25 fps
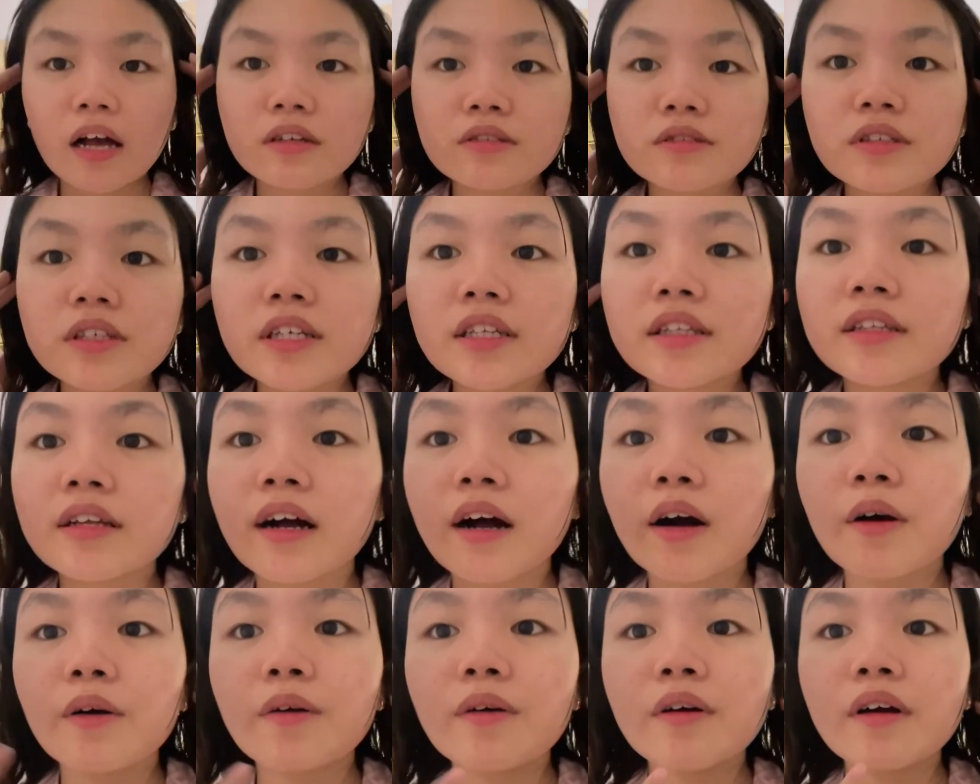Actually
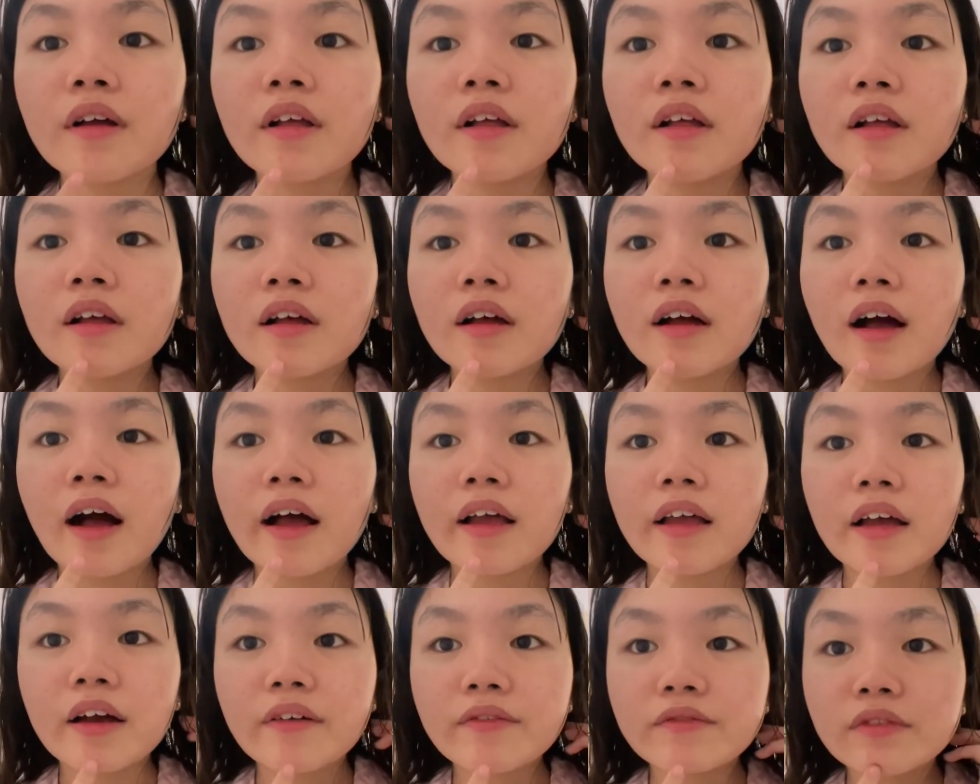now,
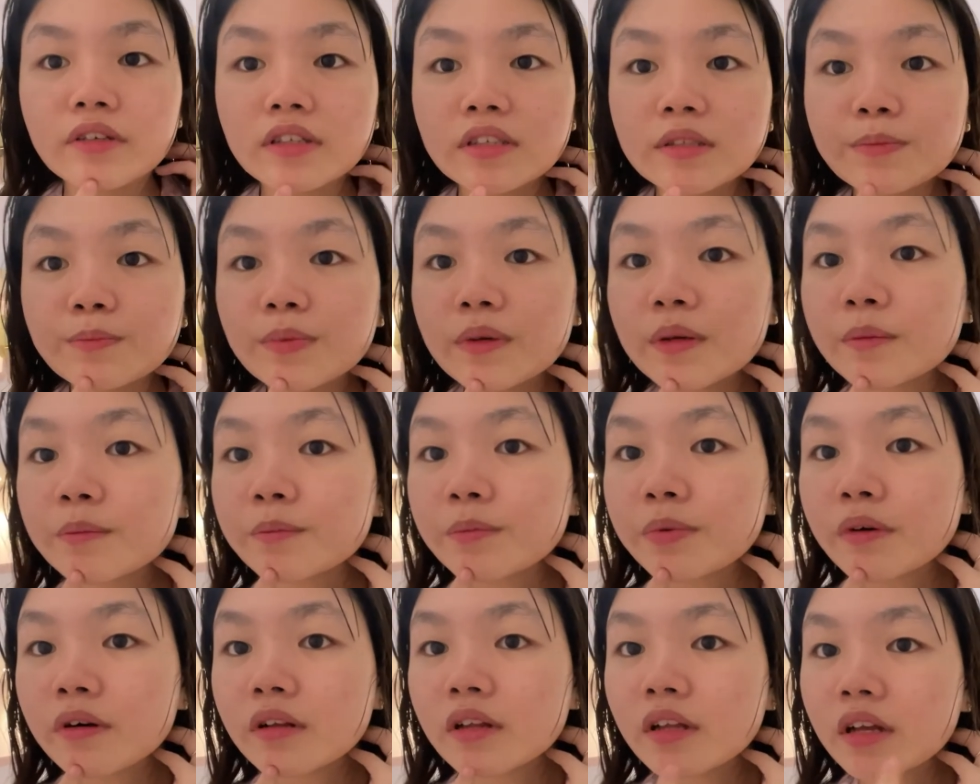I have this
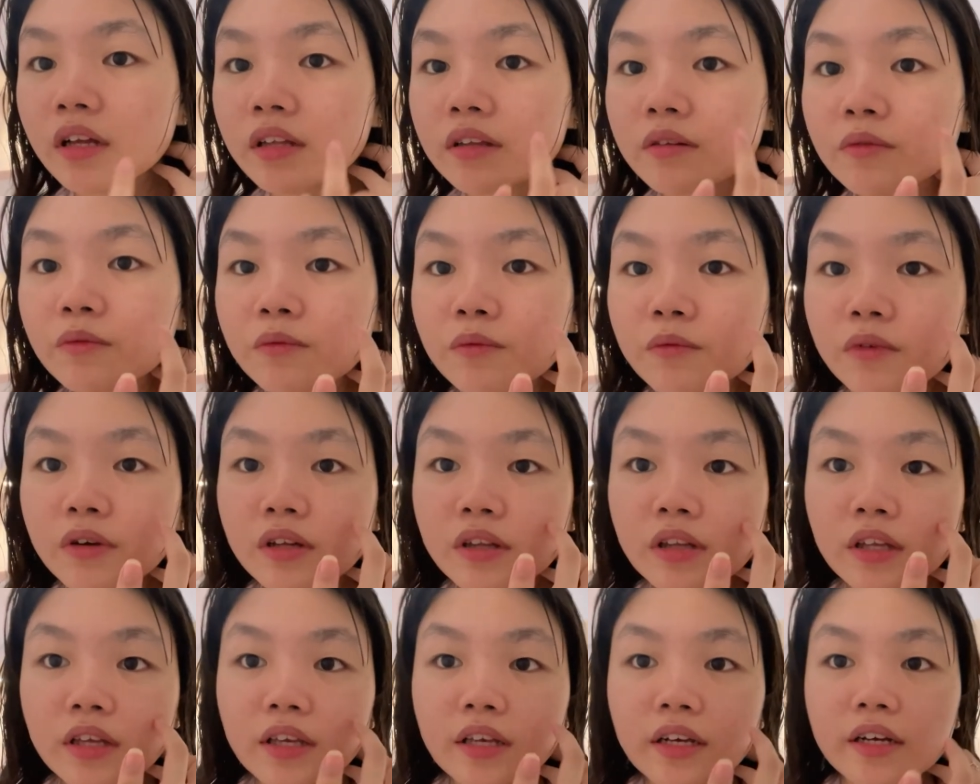pimple and
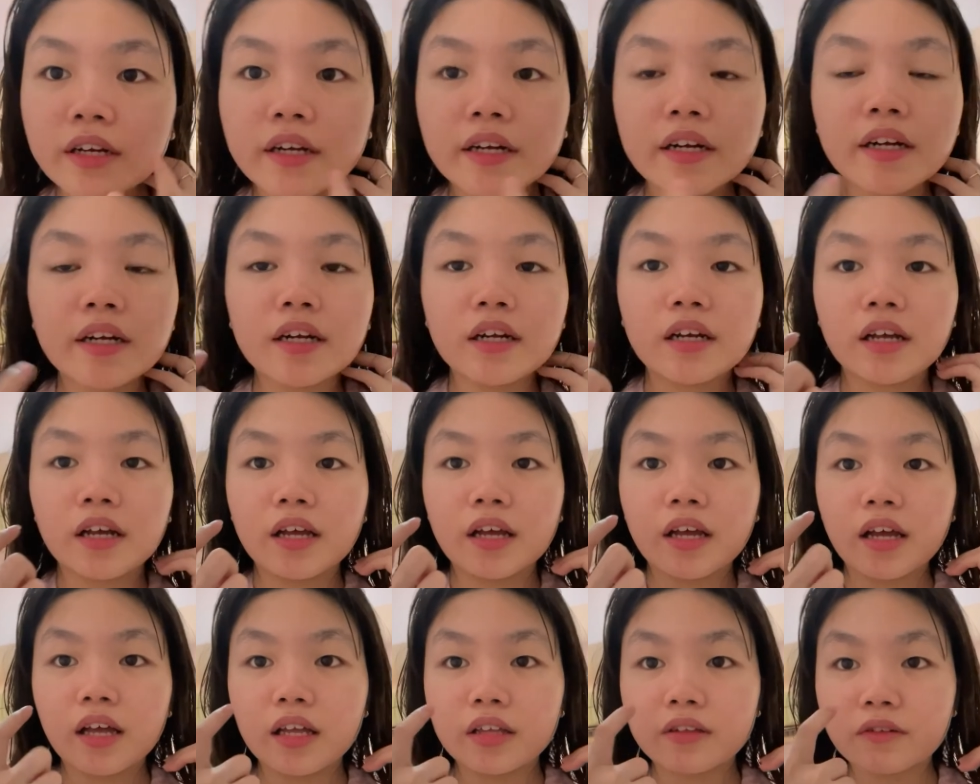one here,
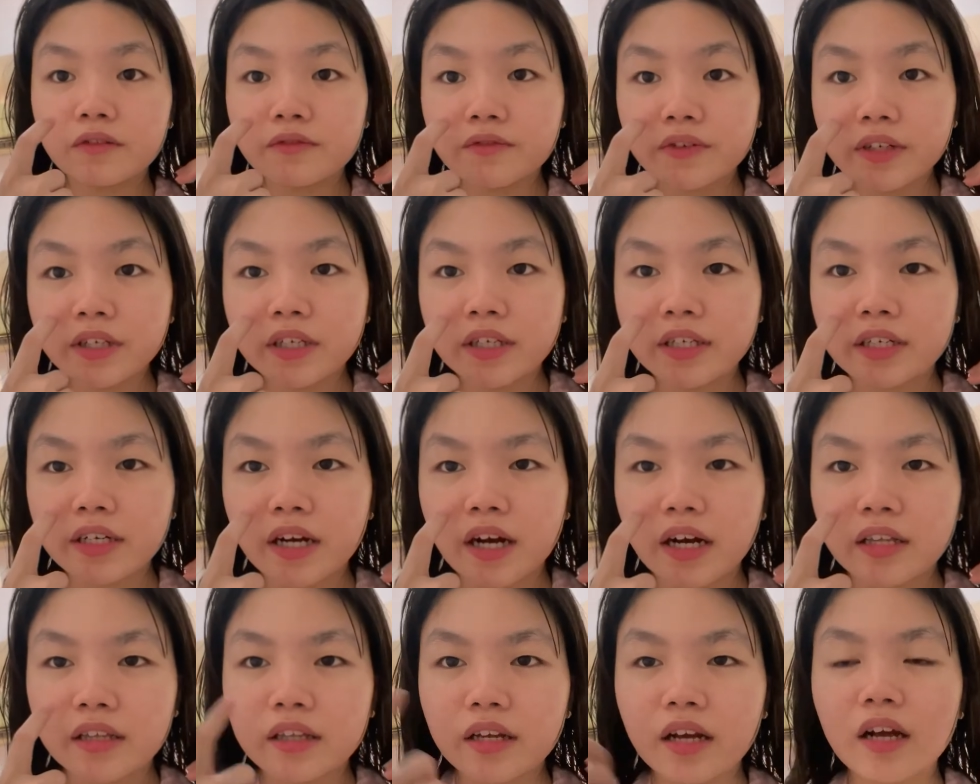and over here
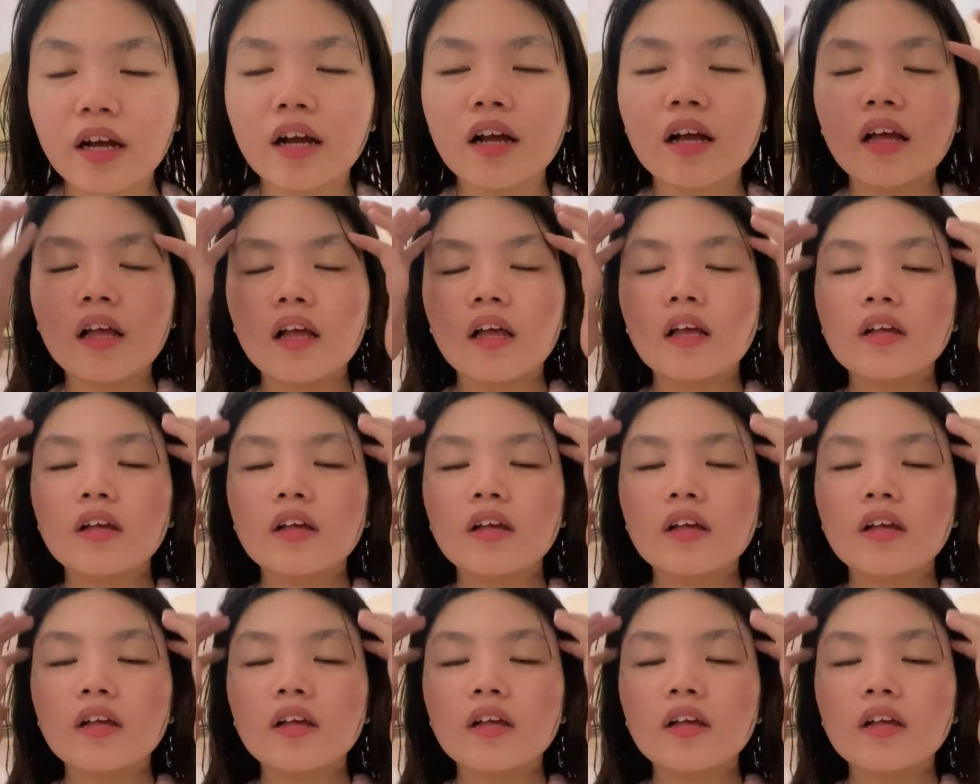ata.